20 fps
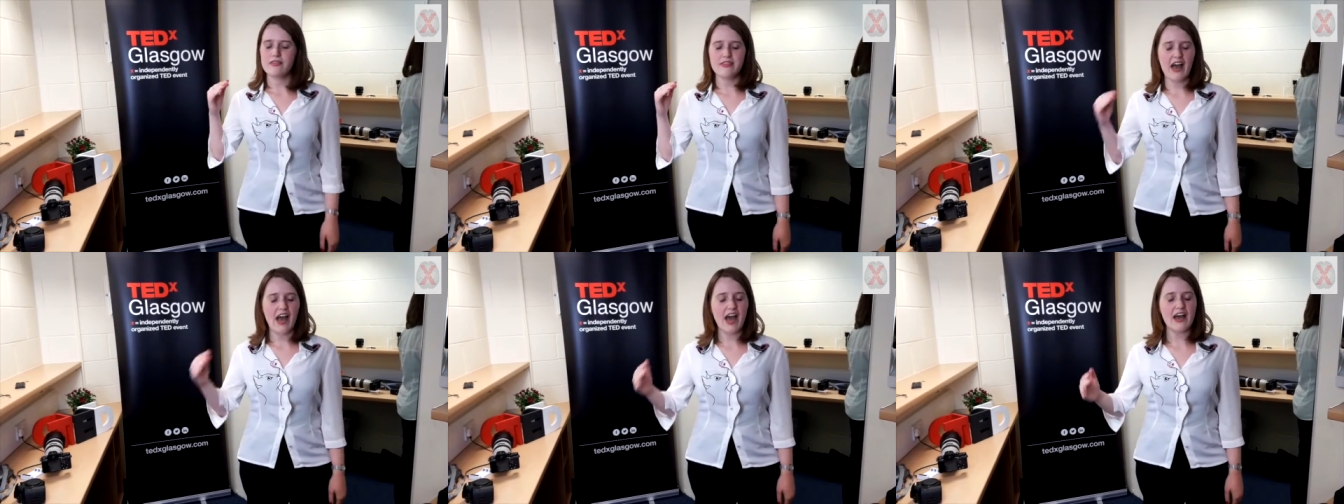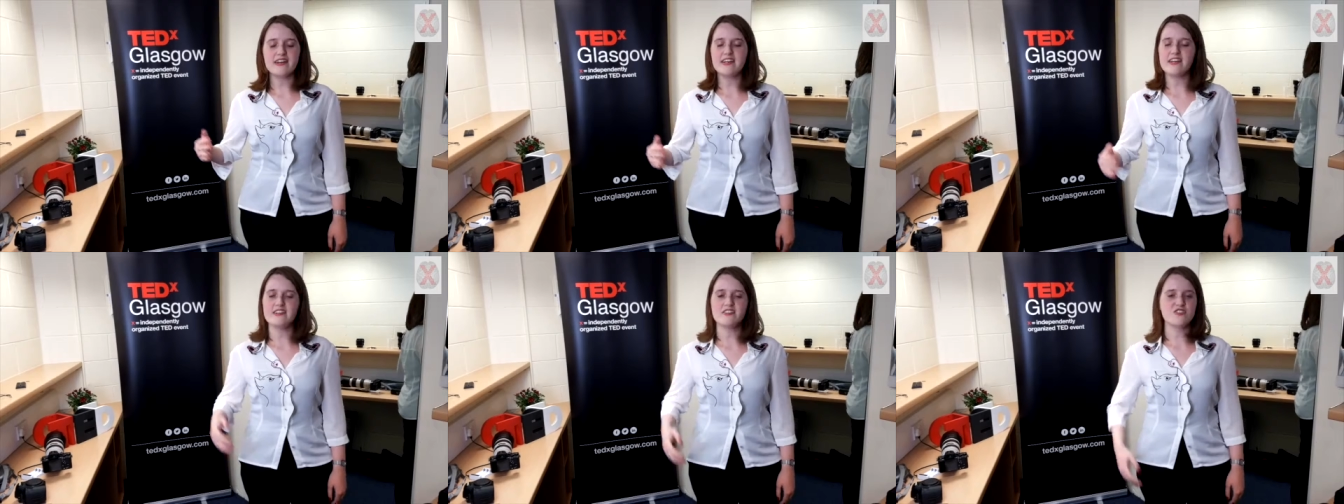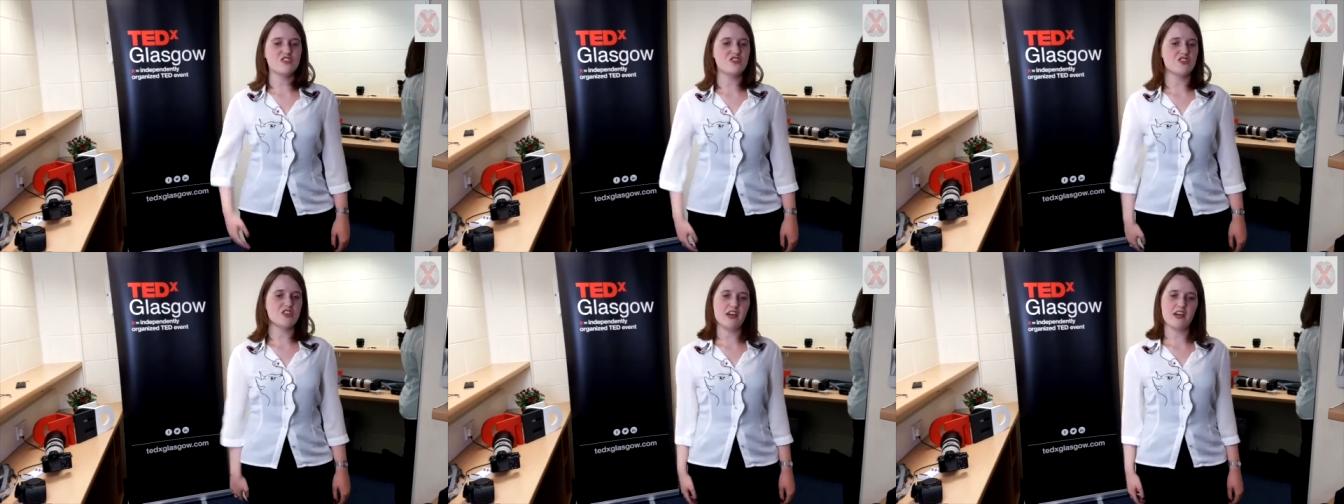that
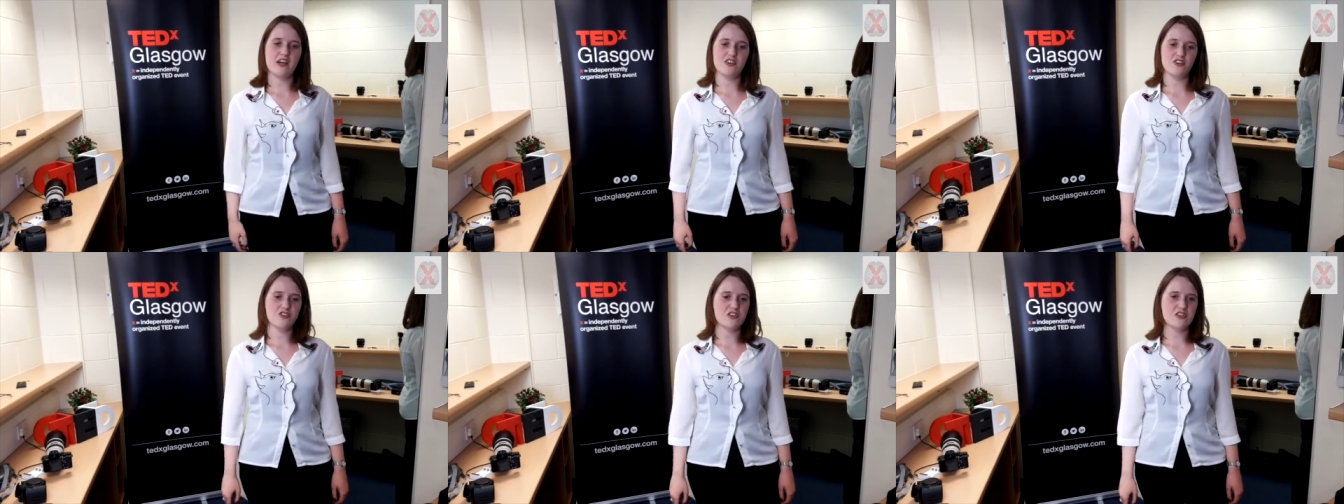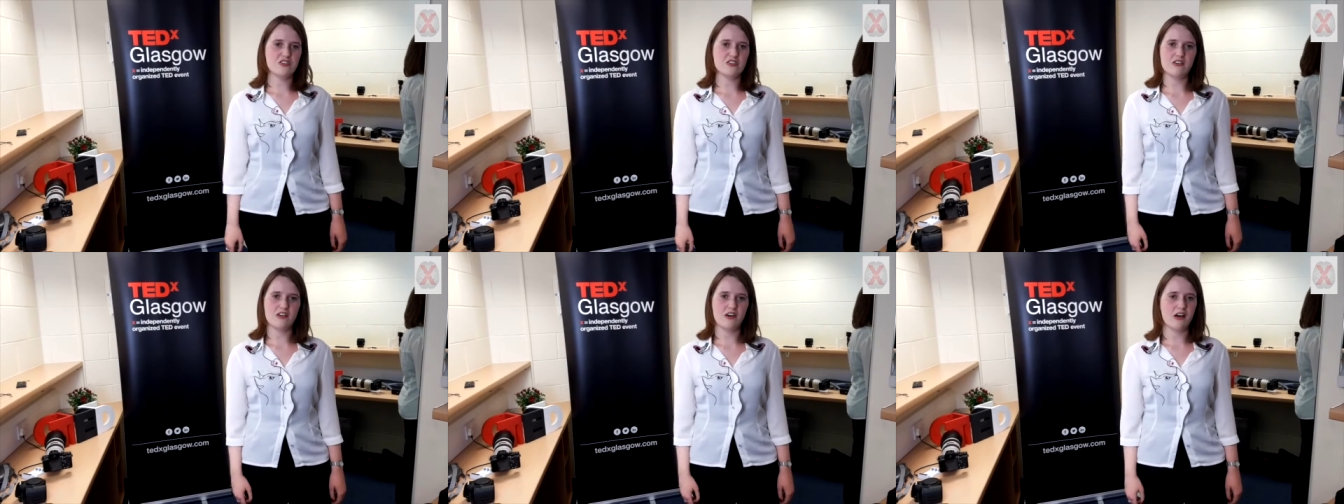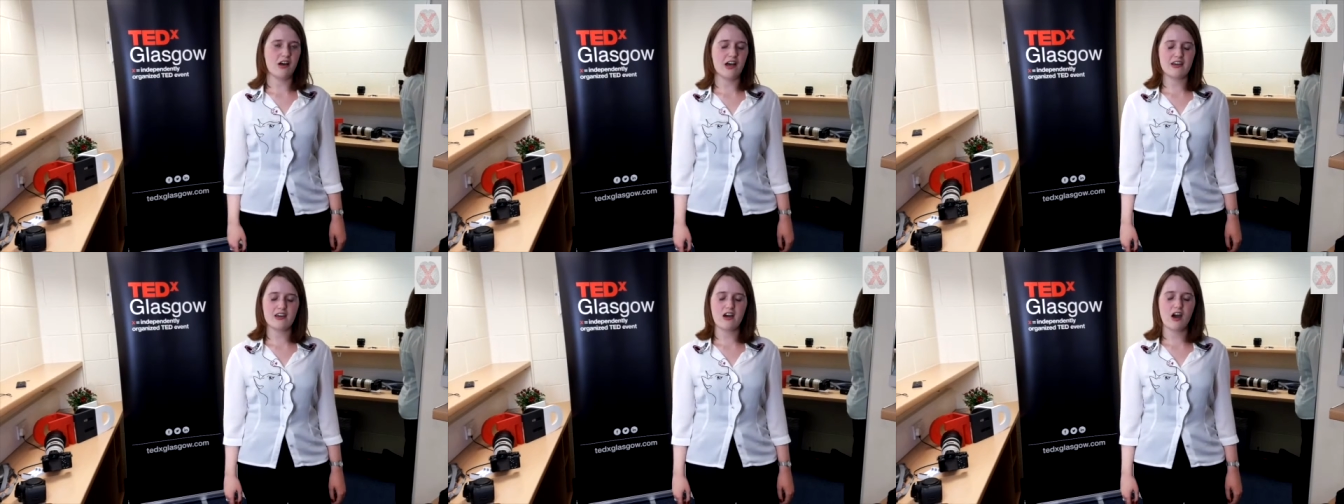needs to change.
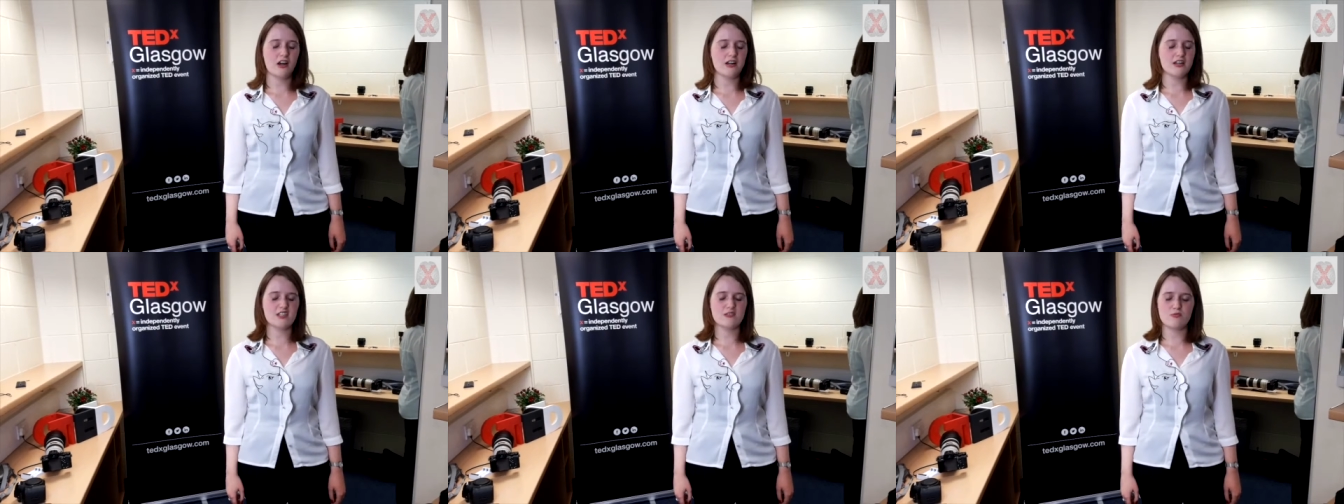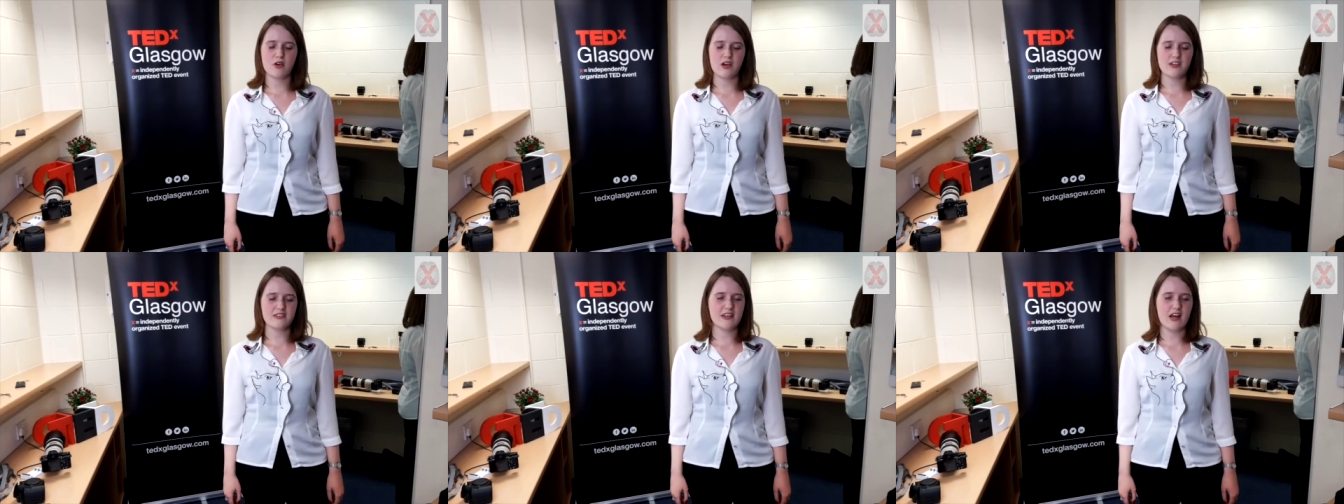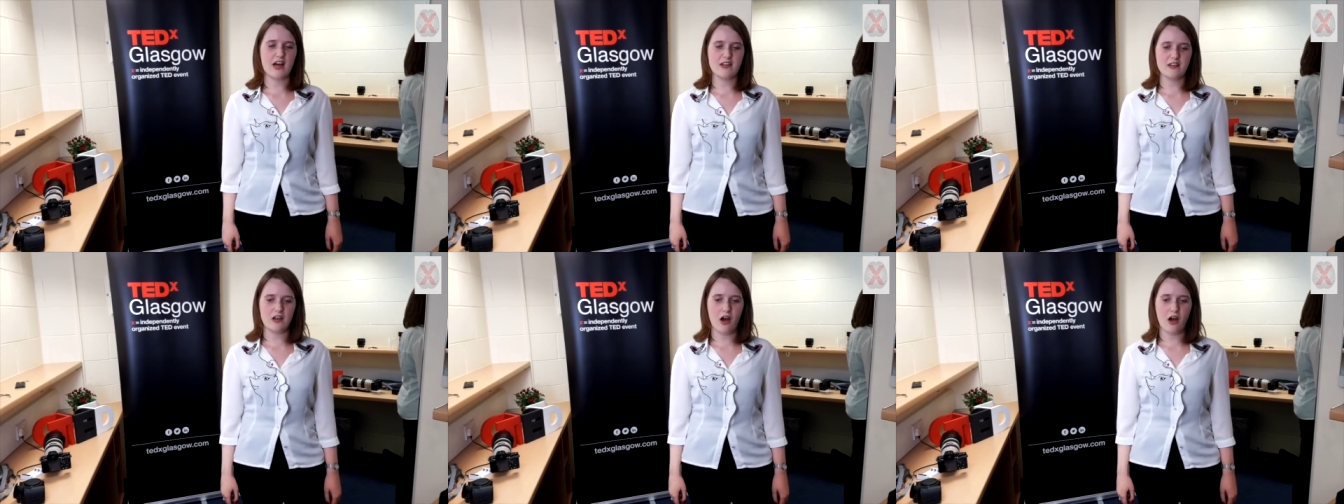I can't express
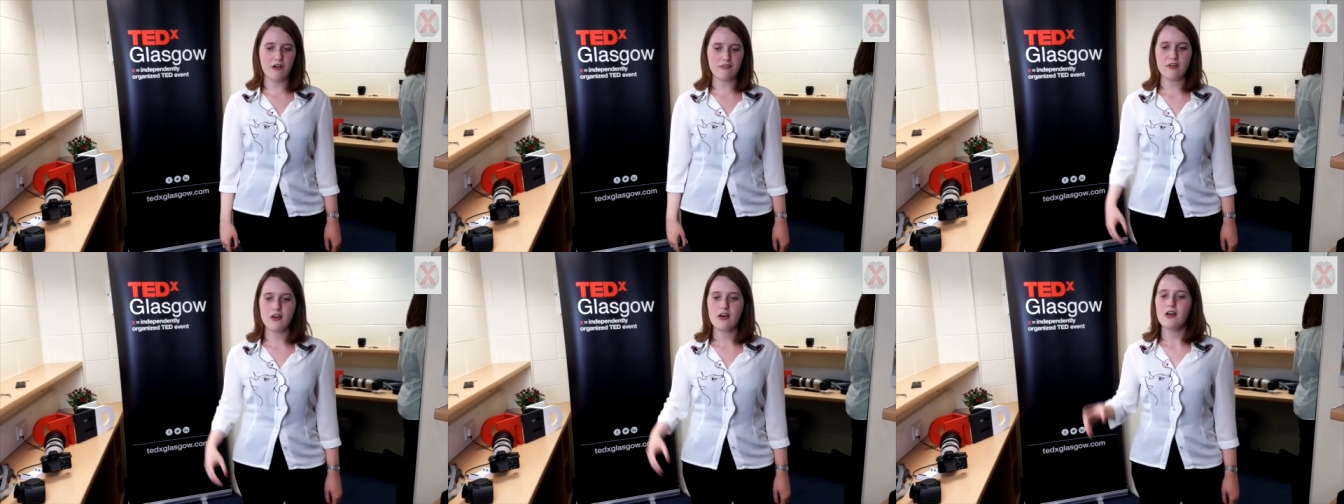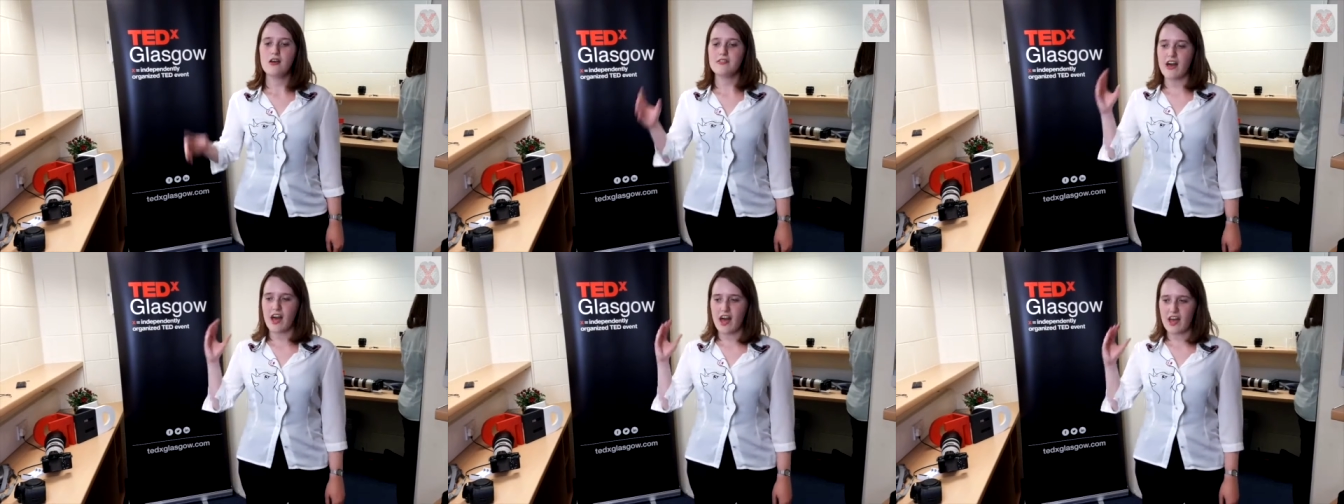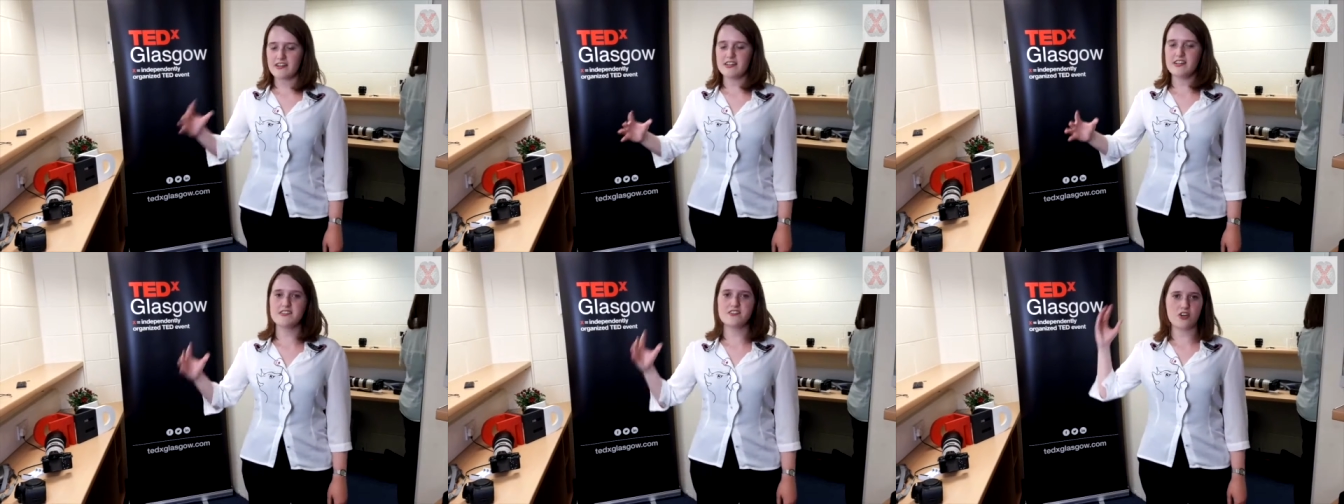that enough.
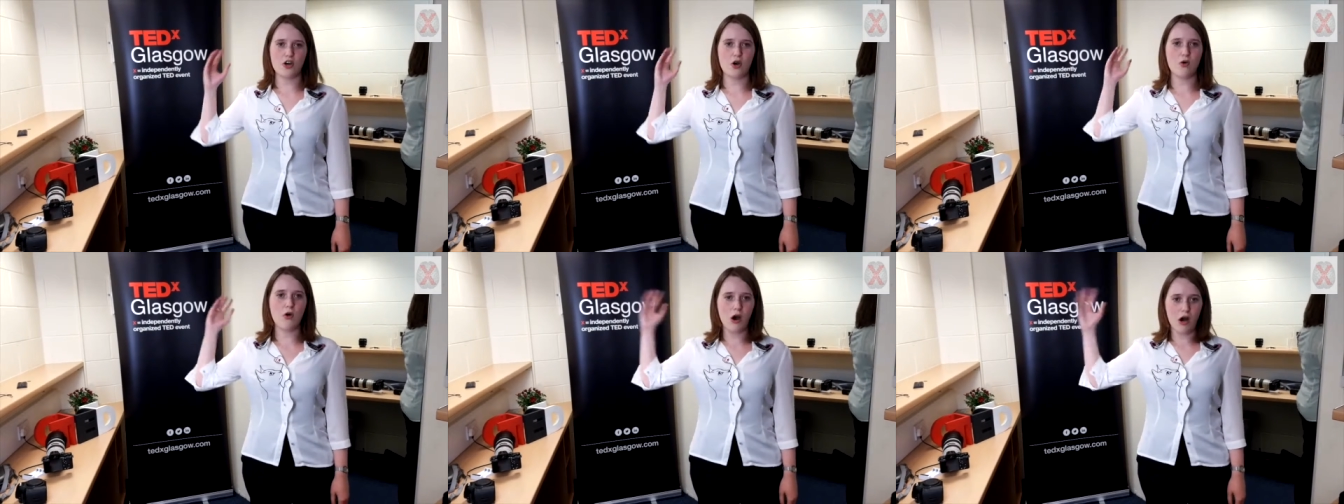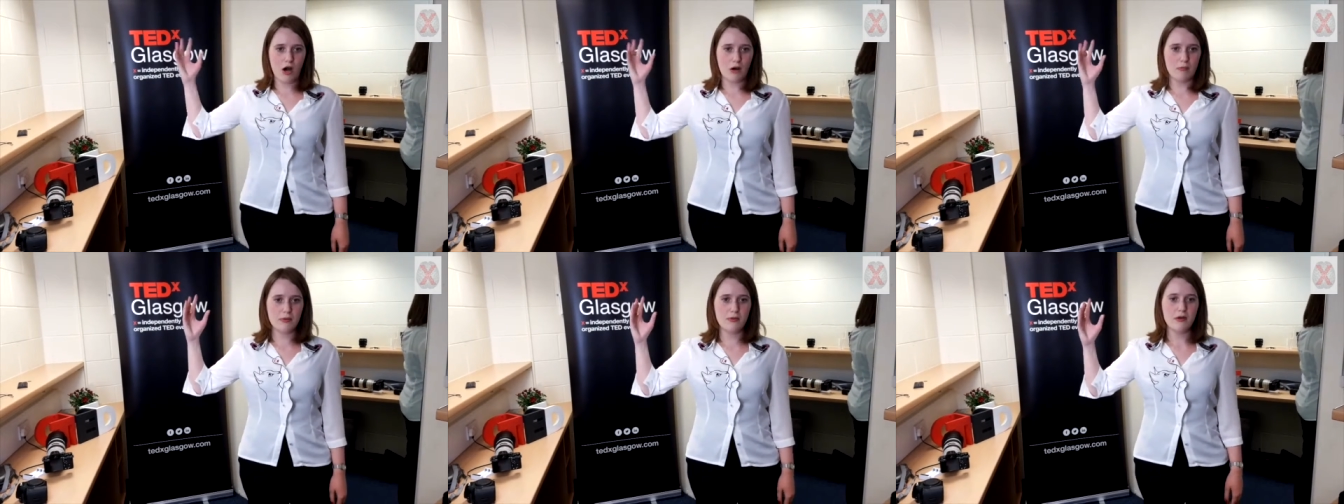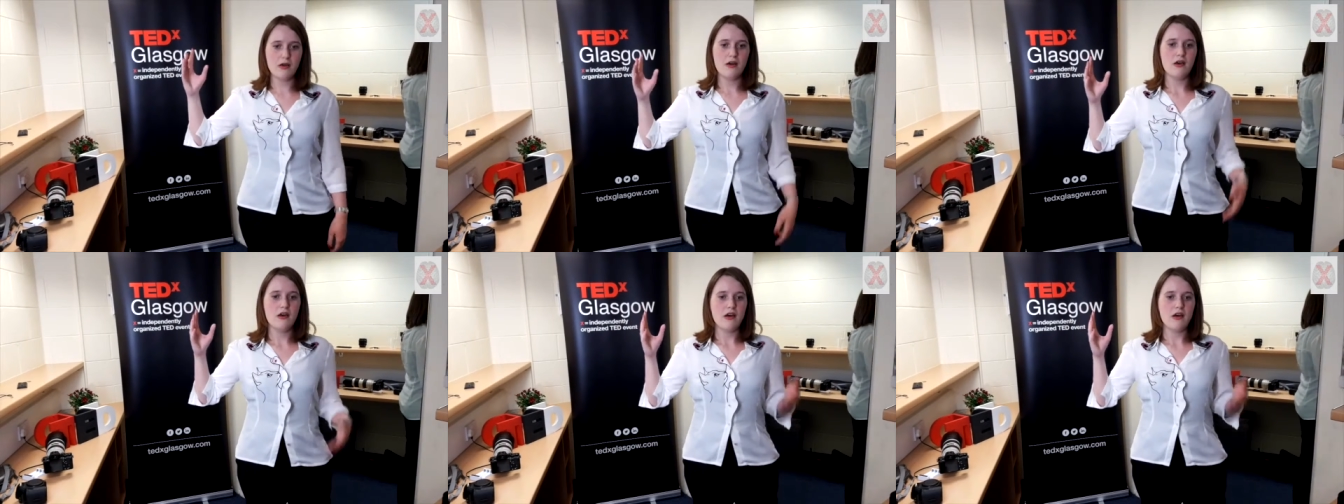That needs to go up.